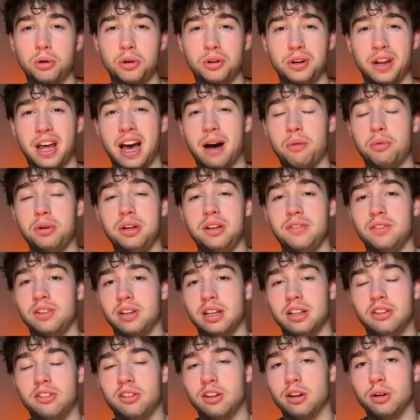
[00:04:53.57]
And I wouldn't even
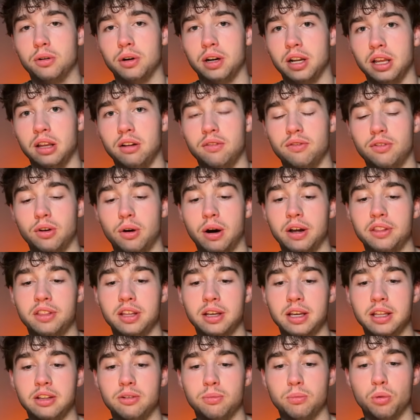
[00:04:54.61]
consider it info. I think
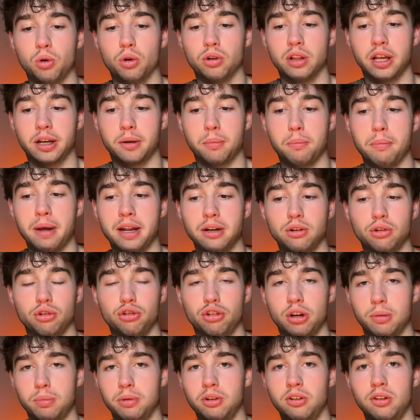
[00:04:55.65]
it's more like
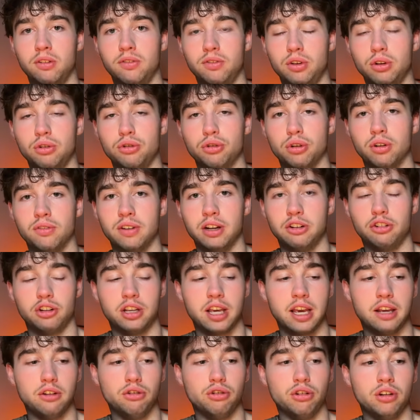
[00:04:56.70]
mentorship is the future of
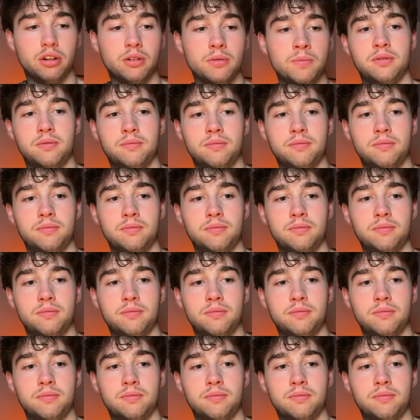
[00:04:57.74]
education.